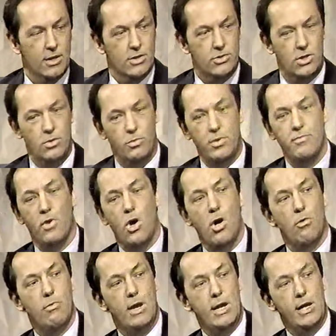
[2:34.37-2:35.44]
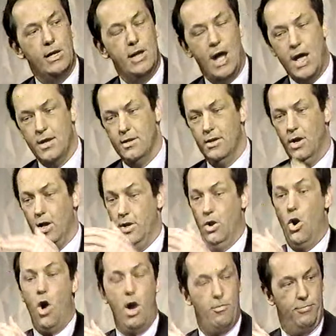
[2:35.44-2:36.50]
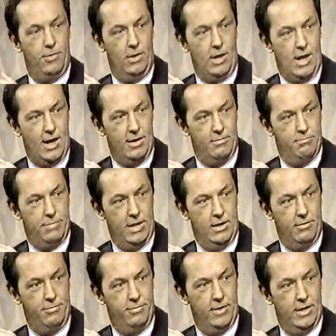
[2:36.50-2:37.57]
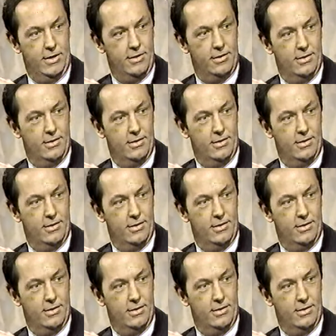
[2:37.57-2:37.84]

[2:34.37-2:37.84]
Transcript: So that we've already gotten an awful lot of benefit